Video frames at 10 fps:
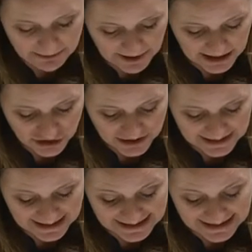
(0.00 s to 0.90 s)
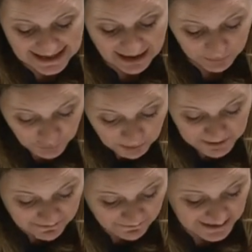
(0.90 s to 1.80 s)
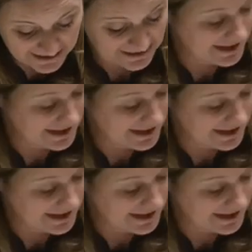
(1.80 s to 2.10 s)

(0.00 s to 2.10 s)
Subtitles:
inpatient settings and properly invest